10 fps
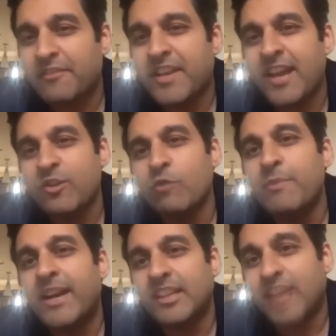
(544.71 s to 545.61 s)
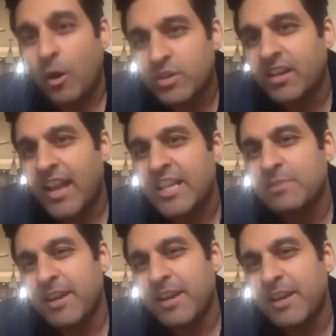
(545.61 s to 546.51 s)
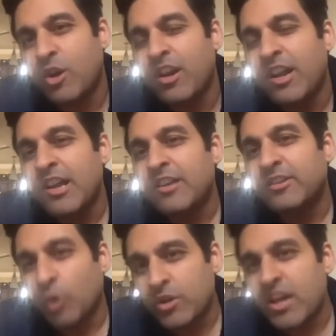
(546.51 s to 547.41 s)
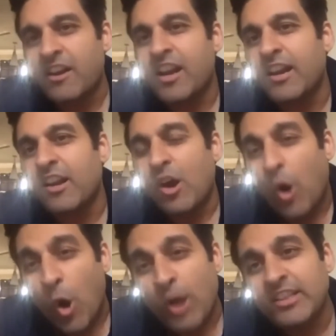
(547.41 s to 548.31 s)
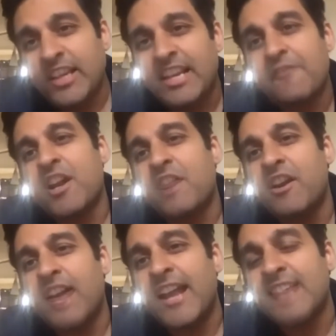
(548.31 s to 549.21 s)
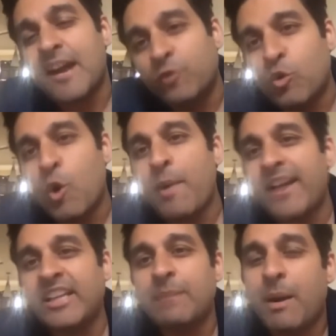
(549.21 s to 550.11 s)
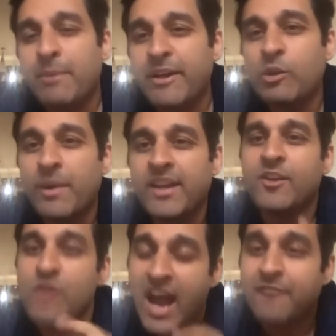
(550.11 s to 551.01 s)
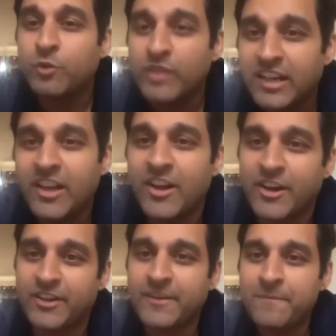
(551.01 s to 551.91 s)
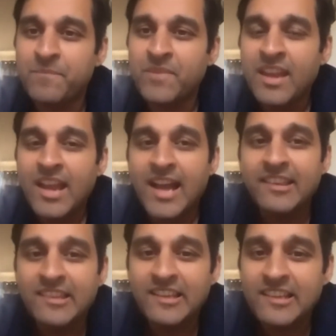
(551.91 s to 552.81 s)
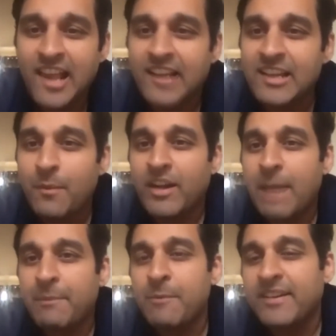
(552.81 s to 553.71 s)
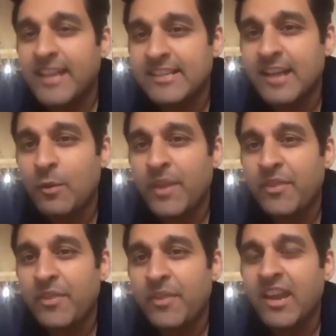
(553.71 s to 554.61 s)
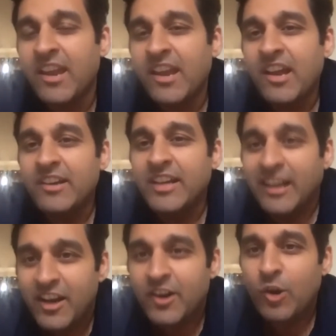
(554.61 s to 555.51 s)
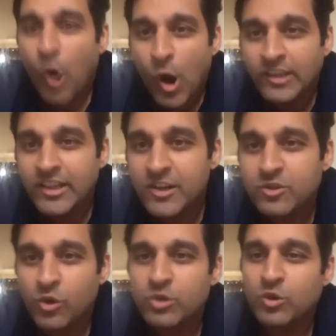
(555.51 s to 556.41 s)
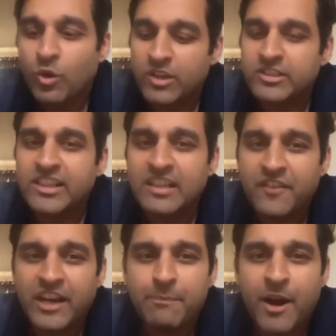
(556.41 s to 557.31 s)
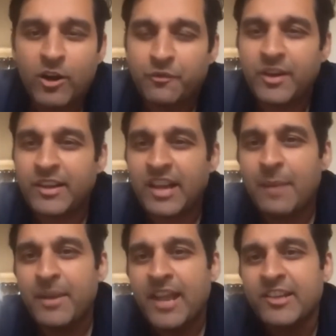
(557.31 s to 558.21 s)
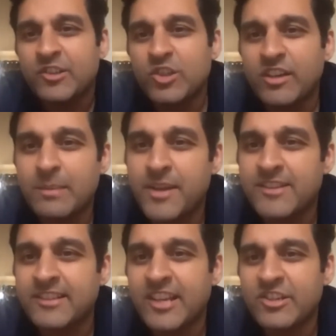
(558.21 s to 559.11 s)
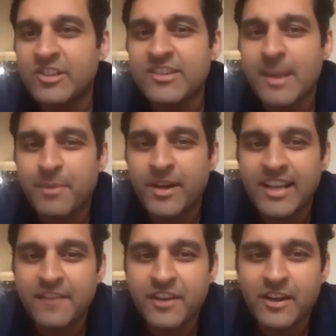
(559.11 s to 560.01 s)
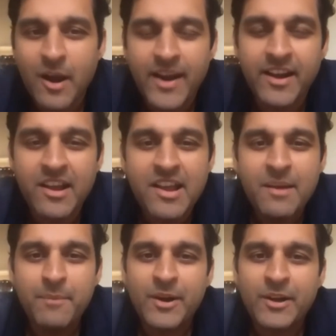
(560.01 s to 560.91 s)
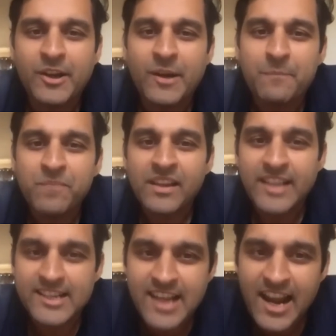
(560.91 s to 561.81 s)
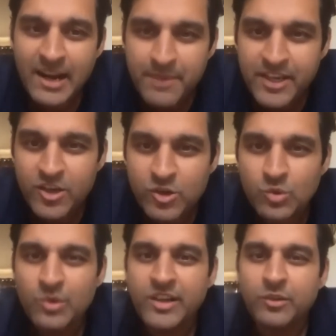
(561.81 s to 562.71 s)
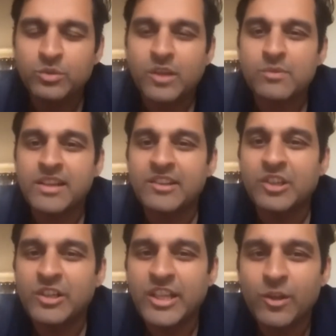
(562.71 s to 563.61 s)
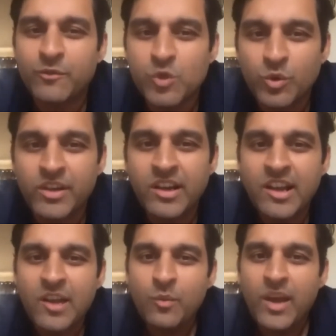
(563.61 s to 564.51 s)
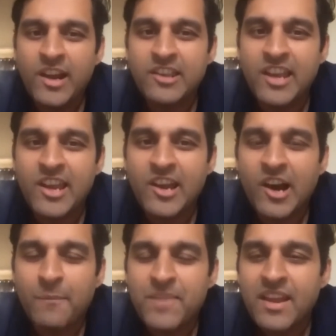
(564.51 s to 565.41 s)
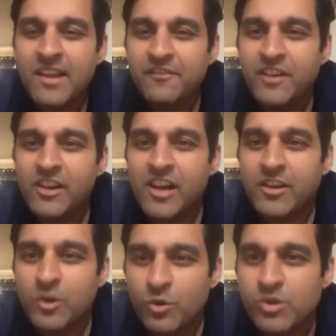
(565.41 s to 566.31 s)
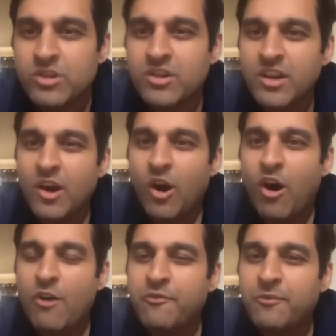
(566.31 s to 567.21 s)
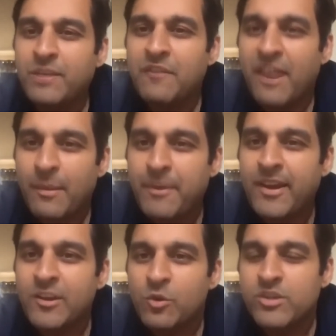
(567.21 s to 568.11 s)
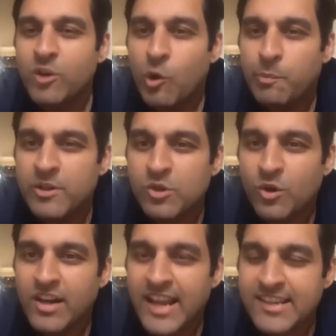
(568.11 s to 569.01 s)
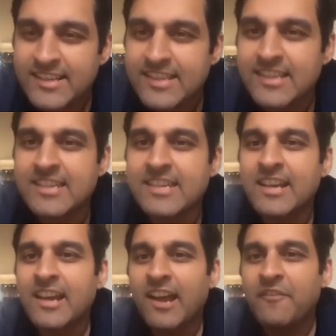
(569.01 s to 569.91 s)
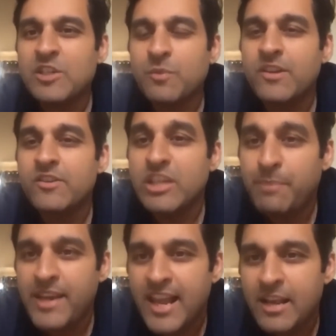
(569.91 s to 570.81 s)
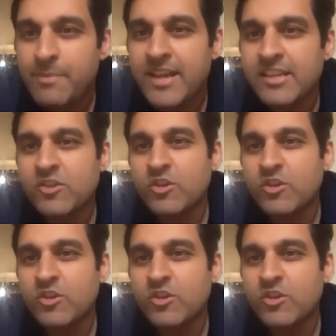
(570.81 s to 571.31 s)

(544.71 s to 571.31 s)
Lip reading: and you've made 1,000 lines based on those 100, all the 1,100 lines have to go back in the public domain, and you have to declare it. And this is exactly what happened with Tesla when they declared all their source code, a significant part of it. I can share the presentation separately if required, but Tesla had a big issue in 2013 of June, where they were accused of developing and using open source licenses which were GPL based.